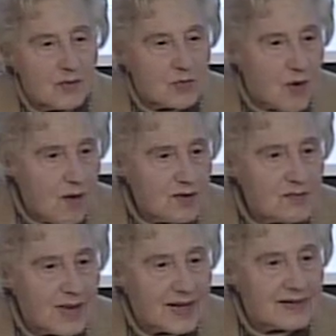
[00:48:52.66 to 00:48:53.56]
broad
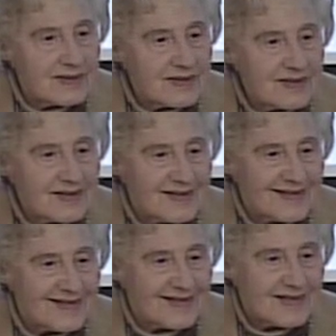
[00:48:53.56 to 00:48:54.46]
minded,
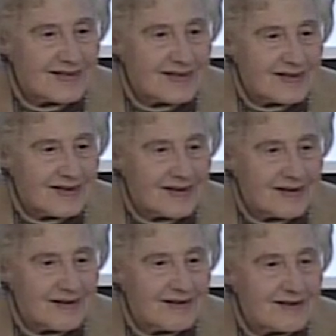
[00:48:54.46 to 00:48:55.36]

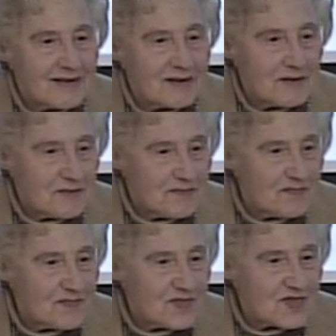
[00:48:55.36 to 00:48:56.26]
uh,
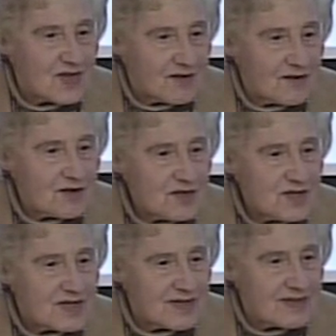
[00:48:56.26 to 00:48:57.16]

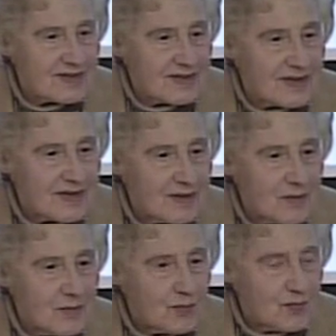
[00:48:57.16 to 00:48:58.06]
generous
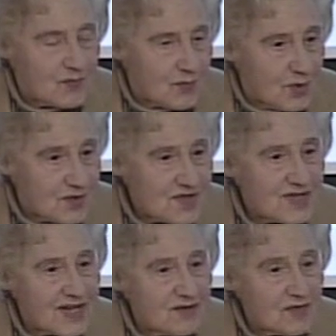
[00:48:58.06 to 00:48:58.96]

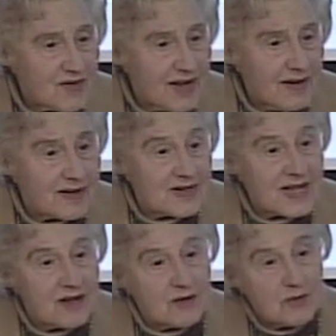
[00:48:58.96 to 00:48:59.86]
person and friend.
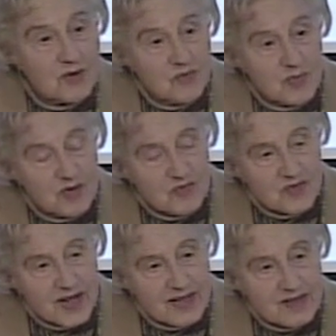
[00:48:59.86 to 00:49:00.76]
And we've been
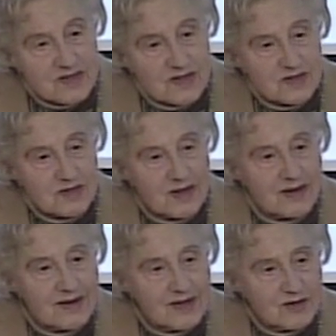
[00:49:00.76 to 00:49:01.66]
friends
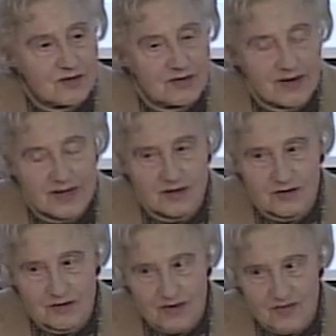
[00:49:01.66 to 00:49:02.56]
literally
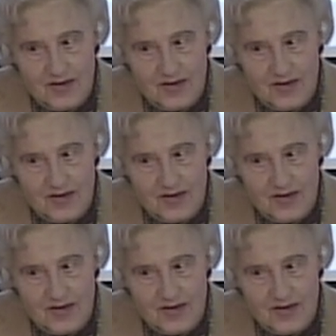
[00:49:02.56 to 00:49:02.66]
to the